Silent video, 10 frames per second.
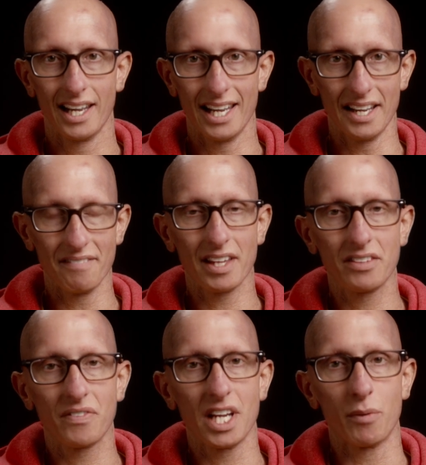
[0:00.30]
In this
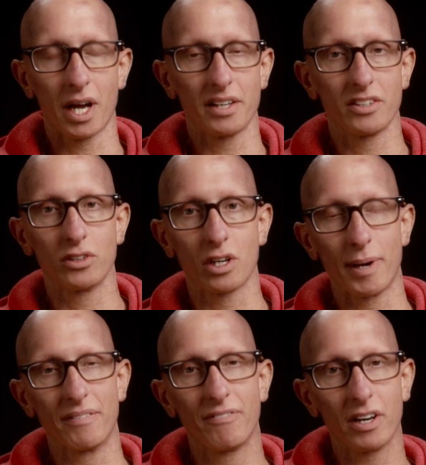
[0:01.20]
video, we're going to talk
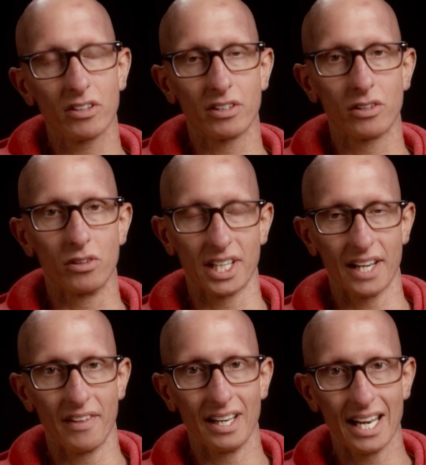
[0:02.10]
about function calling in
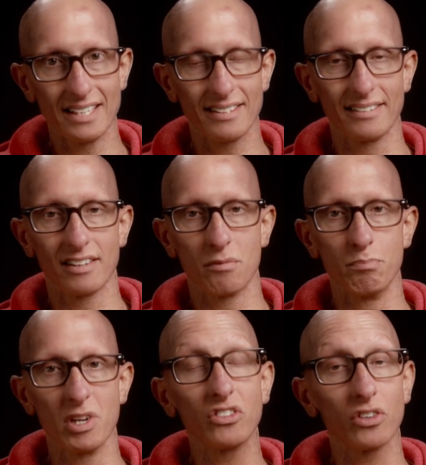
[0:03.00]
the latest
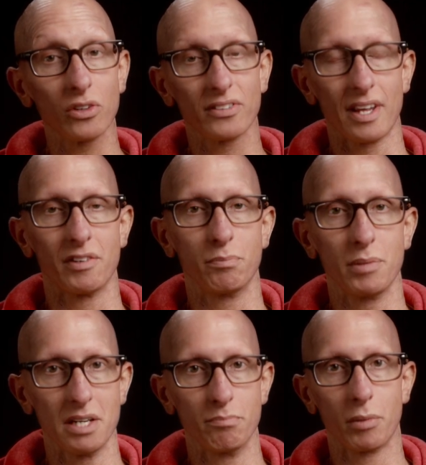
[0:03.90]
Mistral
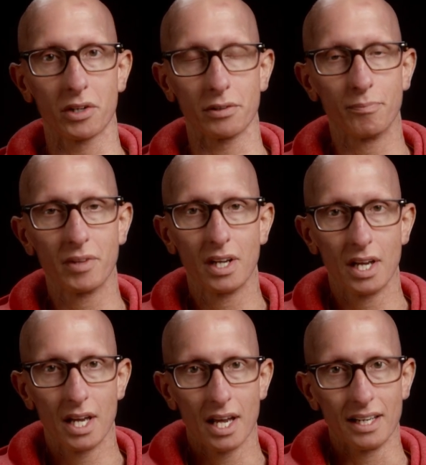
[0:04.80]
7b model.
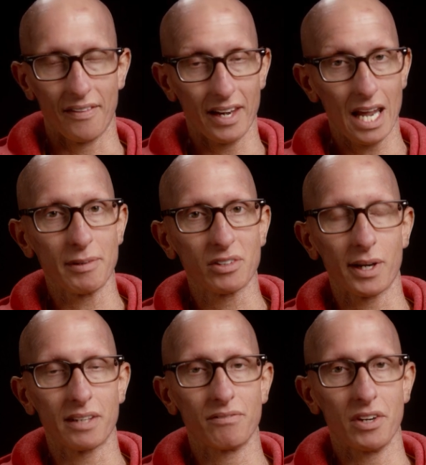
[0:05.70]
Now the name is quite
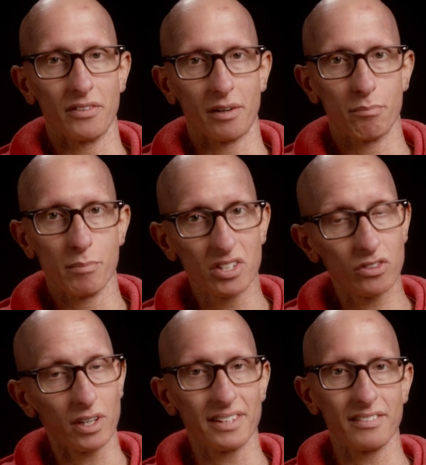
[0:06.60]
confusing.
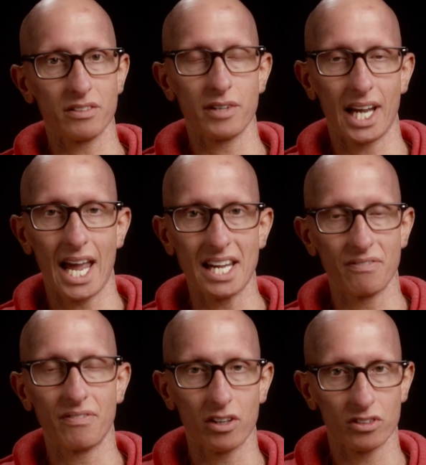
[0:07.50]
Mistral isn't doing any
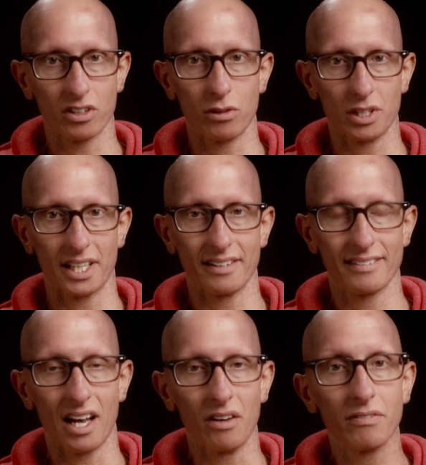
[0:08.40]
function calling
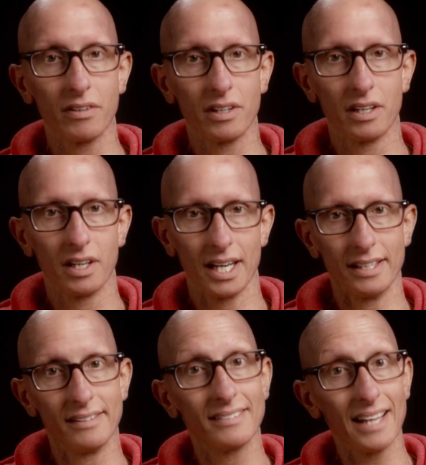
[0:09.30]
itself.
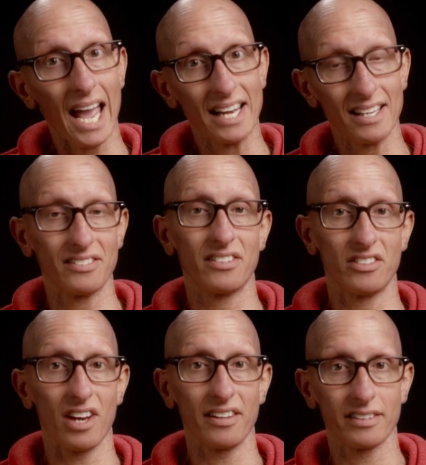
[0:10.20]
Instead, it's
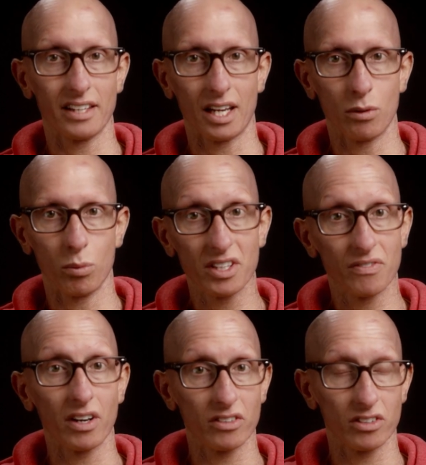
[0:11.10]
suggesting which
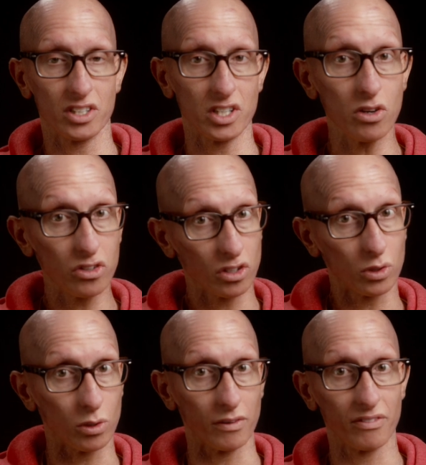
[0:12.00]
function you should
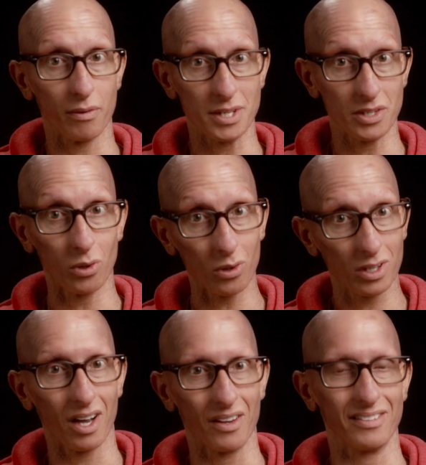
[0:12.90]
call from your
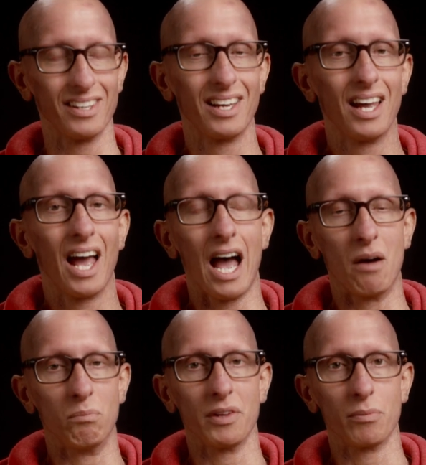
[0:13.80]
code
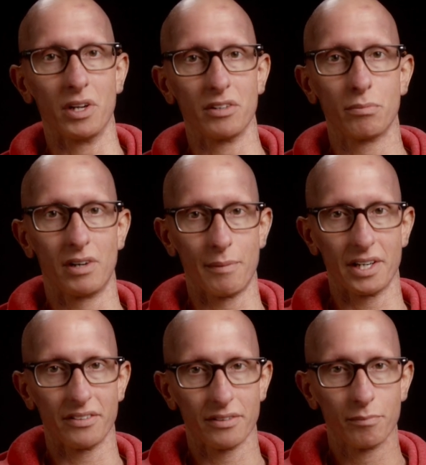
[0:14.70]
and with which
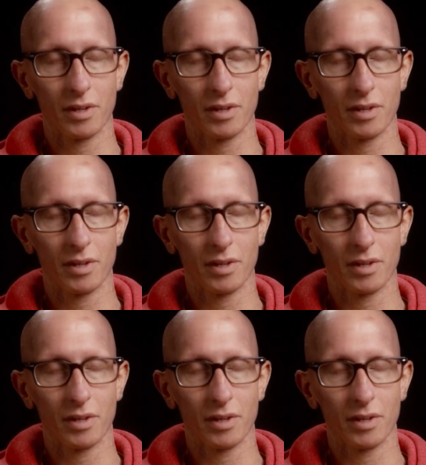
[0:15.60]
parameters.